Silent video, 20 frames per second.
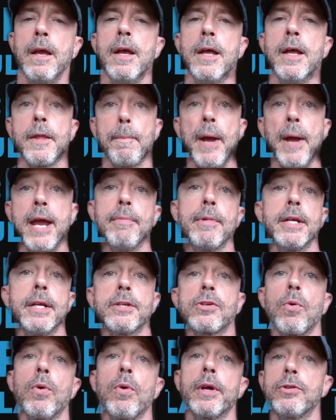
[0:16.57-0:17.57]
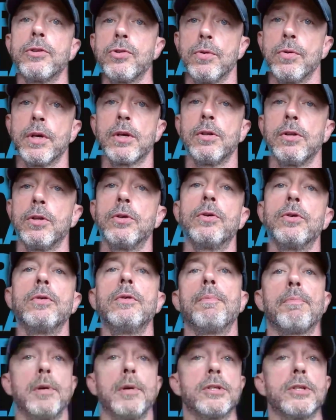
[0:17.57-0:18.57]
The payment is going to
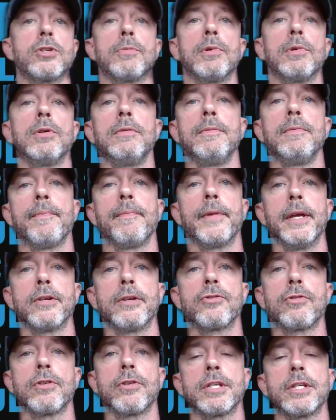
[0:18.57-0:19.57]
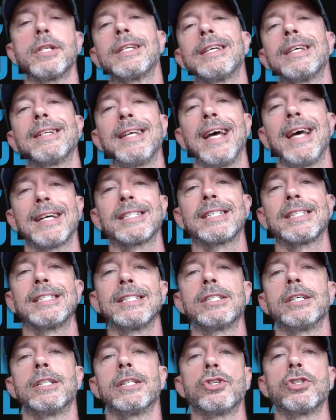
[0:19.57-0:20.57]
include principal, interest,
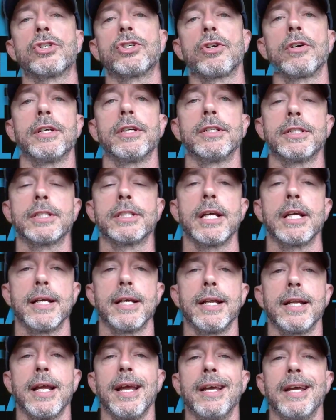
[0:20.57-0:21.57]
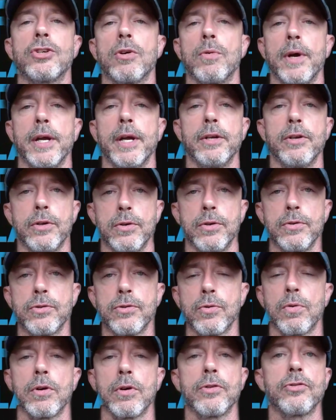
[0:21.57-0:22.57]
taxes, insurance, and HOA dues
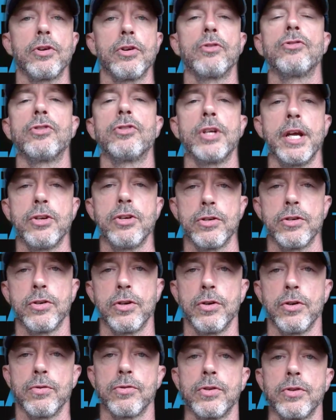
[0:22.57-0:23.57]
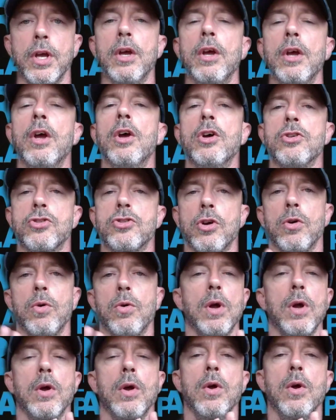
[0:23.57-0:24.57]
or association dues.
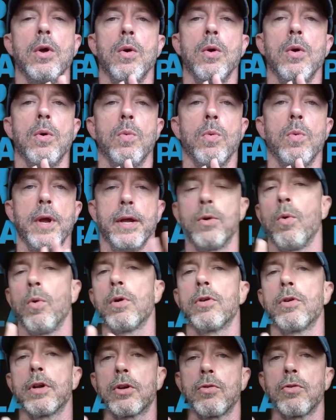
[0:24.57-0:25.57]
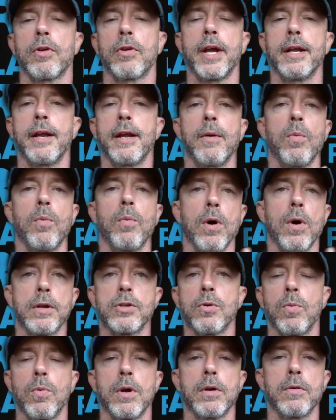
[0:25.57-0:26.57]
So in order to create a
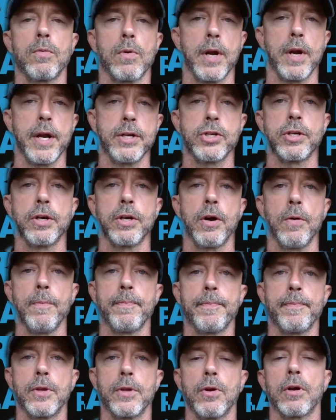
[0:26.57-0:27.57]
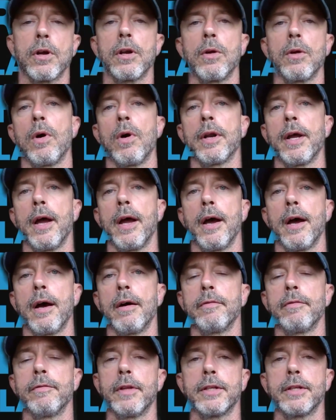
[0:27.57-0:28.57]
one-to-one ratio, you're going to want to
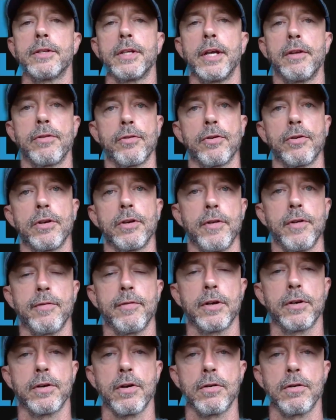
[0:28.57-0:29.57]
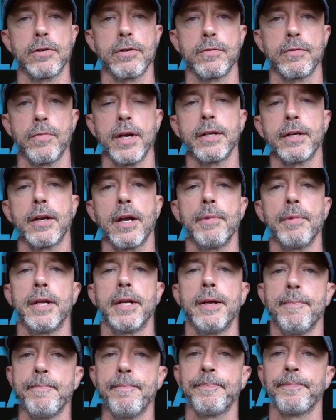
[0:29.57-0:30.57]
have, let's say, $3,500 in rent coming
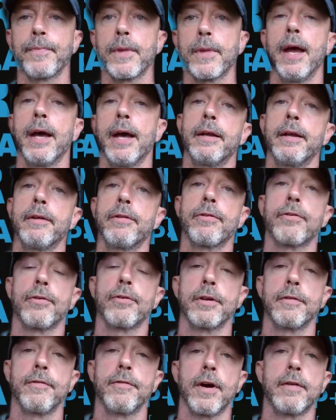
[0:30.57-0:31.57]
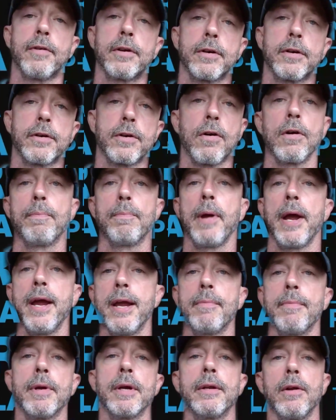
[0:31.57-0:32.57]
in and a $3,500
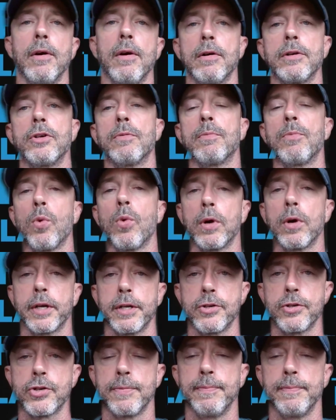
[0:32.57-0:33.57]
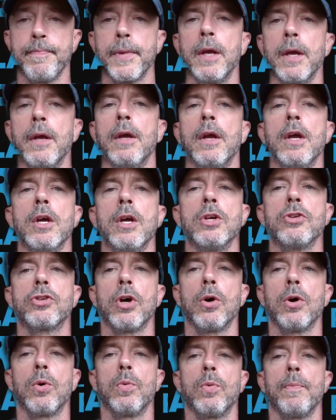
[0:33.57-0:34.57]
payment on your mortgage.
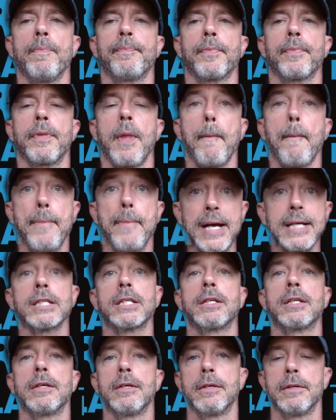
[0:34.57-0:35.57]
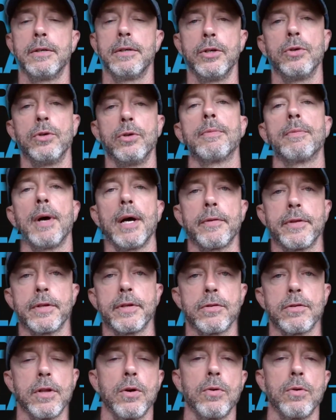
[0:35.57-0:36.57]
So the best news about
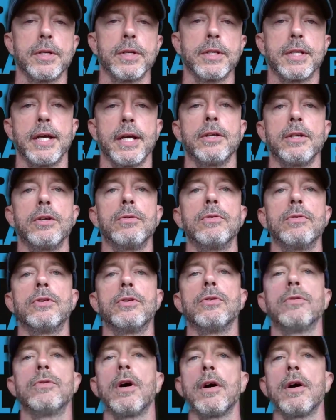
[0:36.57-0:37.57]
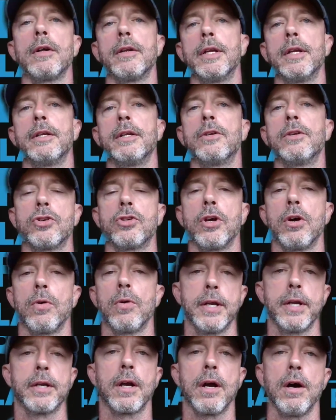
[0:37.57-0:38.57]
this loan is that you do not need to show
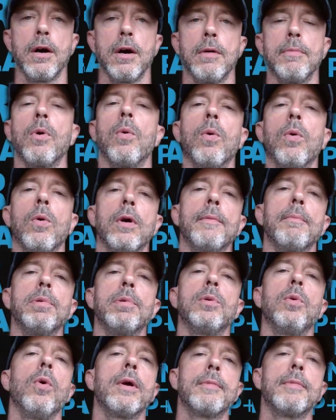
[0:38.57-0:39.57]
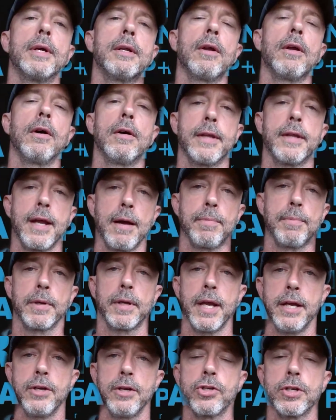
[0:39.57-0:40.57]
income or employment on the
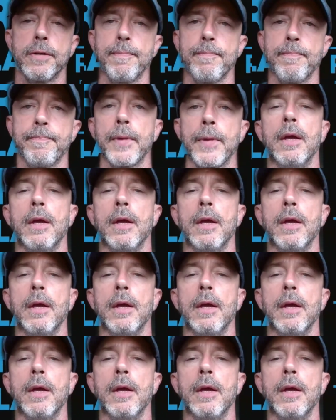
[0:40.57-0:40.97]
application.